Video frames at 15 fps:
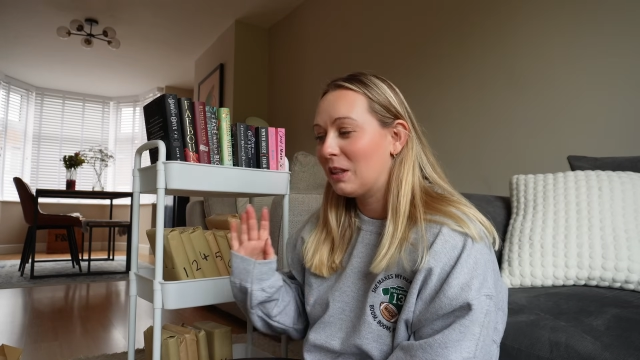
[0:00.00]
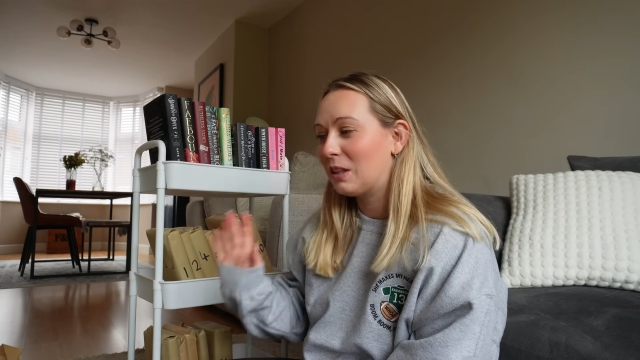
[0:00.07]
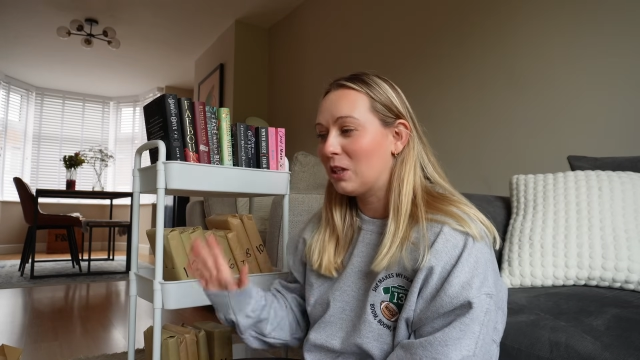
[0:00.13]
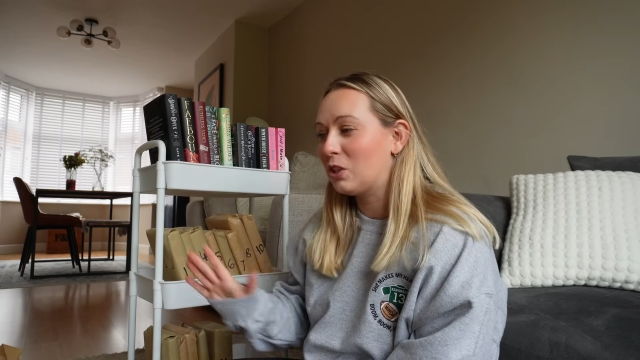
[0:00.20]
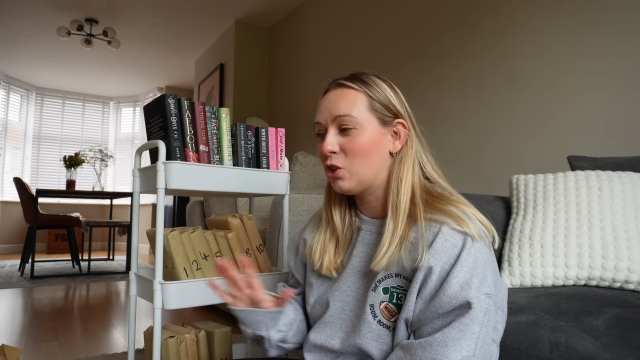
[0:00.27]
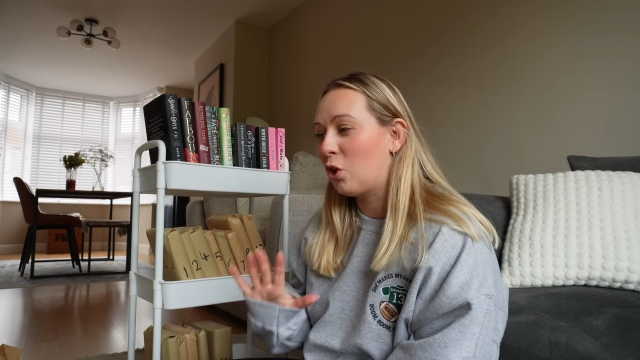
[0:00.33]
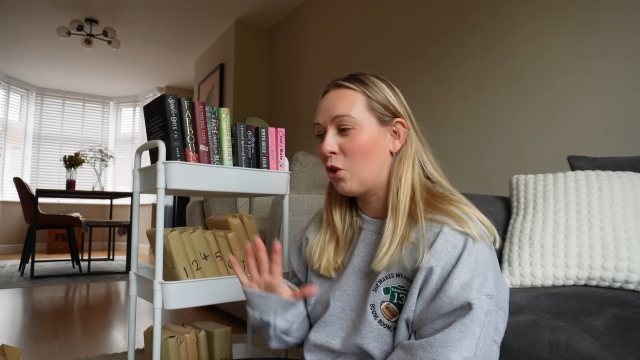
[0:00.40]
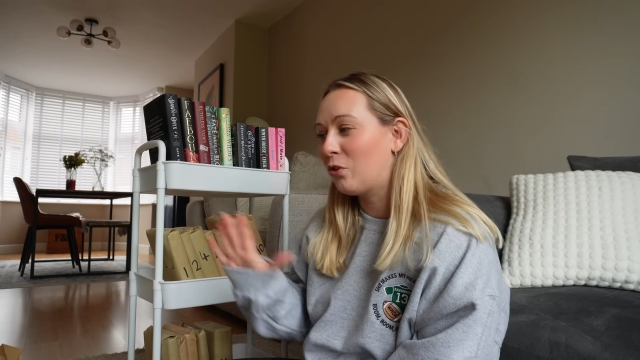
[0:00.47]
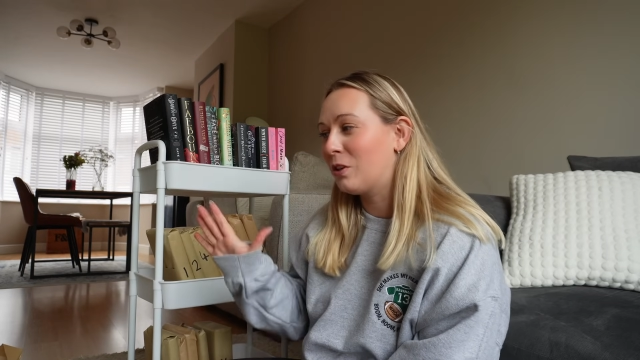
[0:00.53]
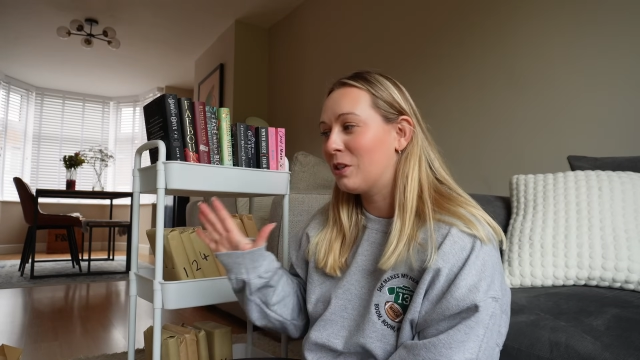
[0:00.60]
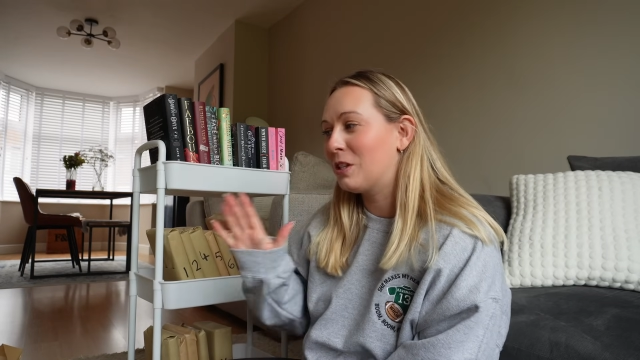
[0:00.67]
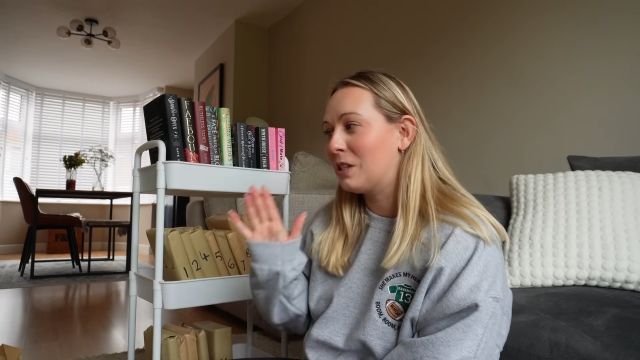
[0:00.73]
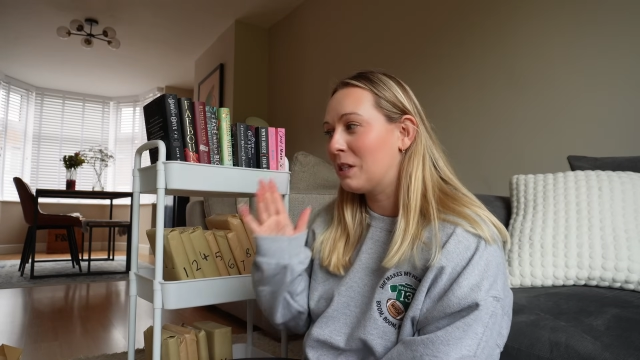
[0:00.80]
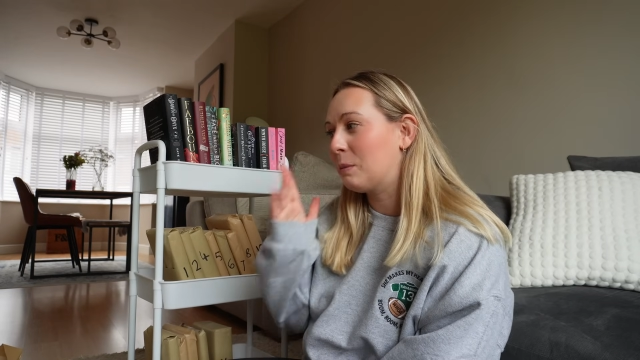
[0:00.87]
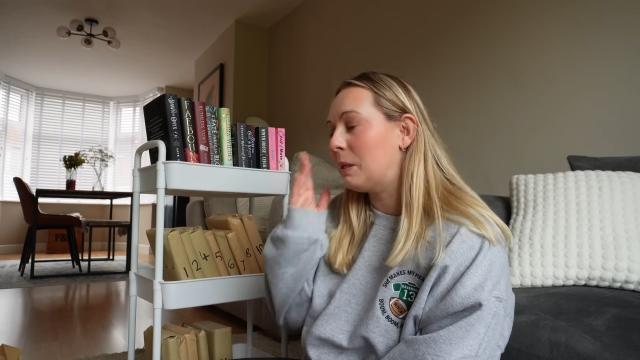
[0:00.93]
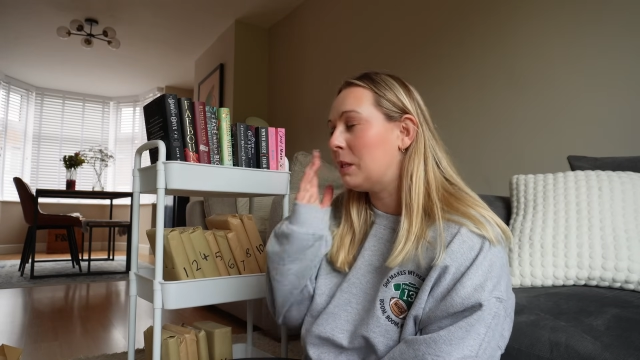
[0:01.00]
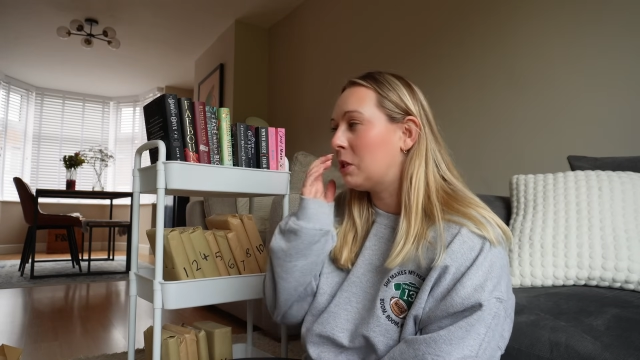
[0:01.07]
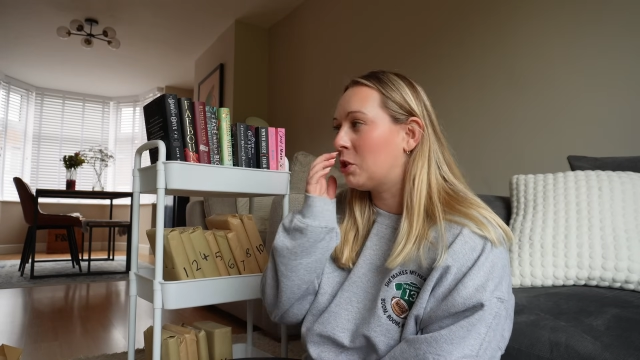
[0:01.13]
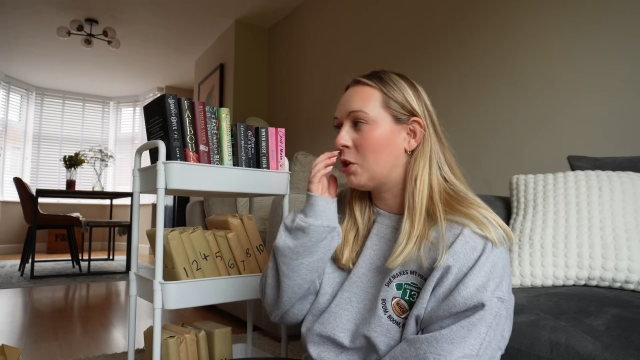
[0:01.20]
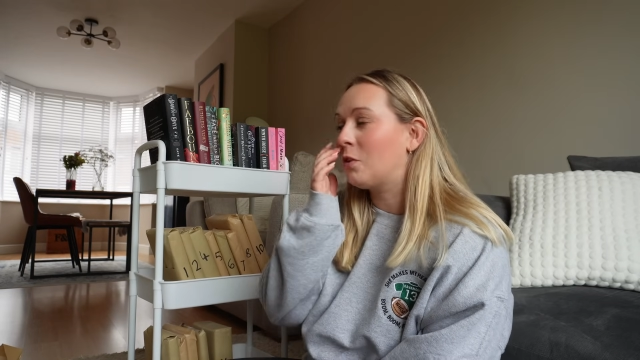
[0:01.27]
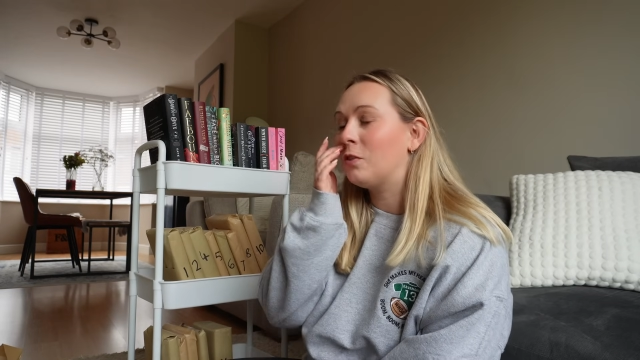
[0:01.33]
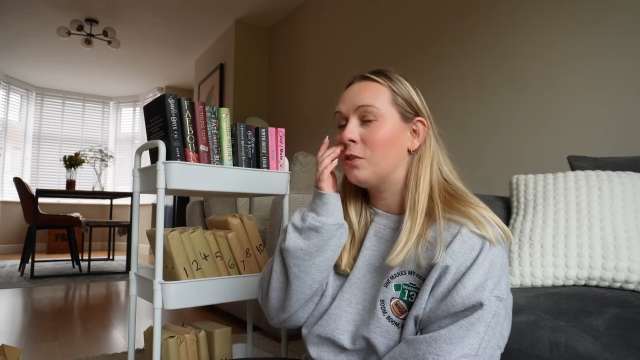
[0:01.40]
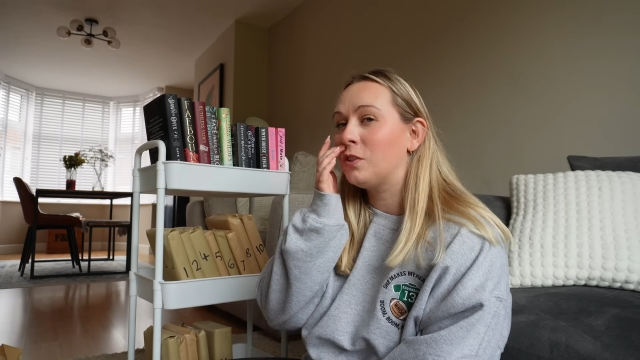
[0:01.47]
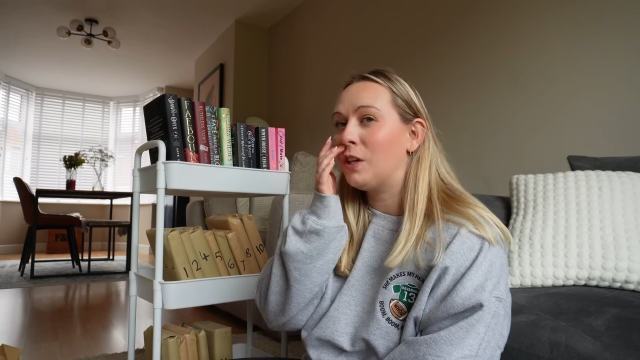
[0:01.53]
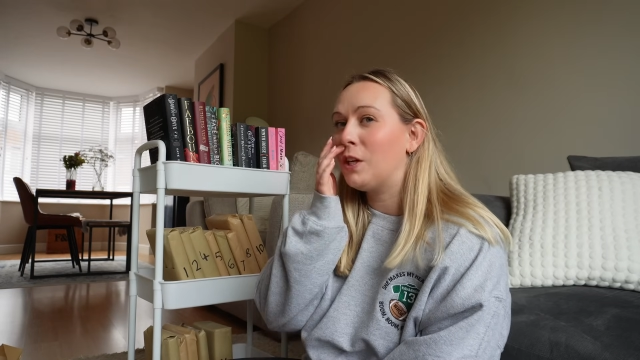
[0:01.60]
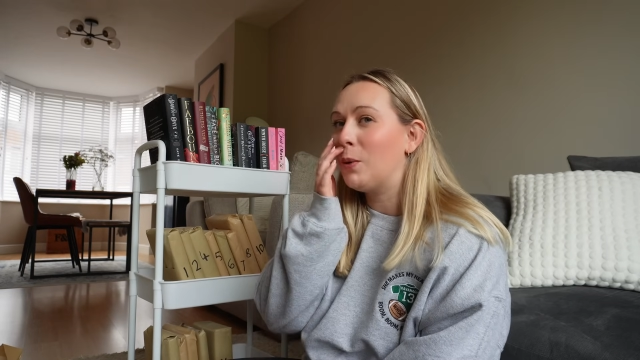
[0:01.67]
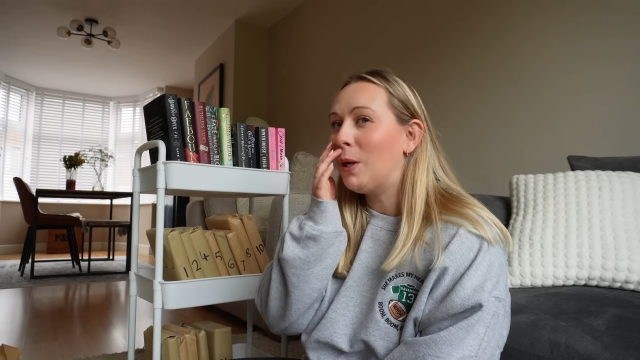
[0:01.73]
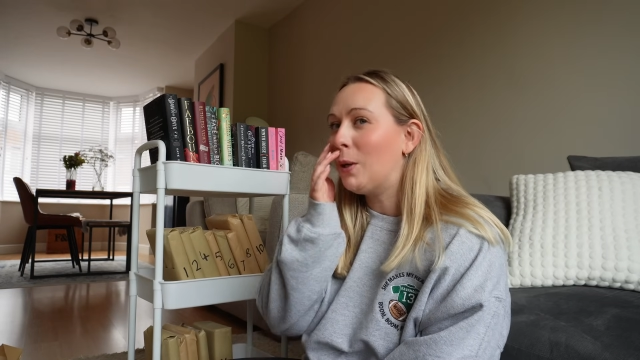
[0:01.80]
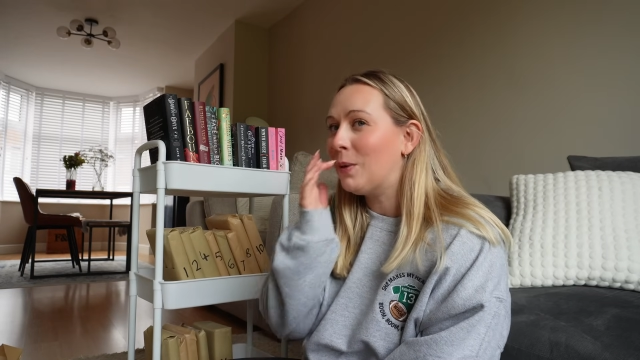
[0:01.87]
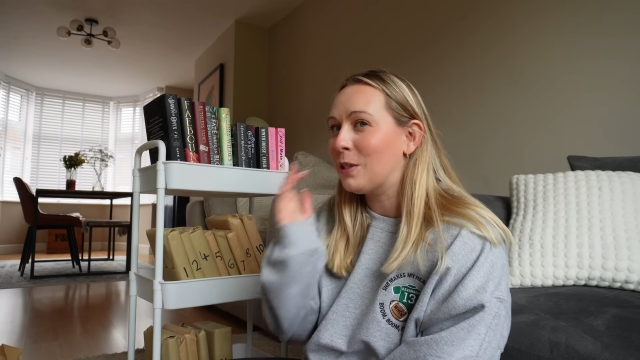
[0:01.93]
the genres and split the genres very well,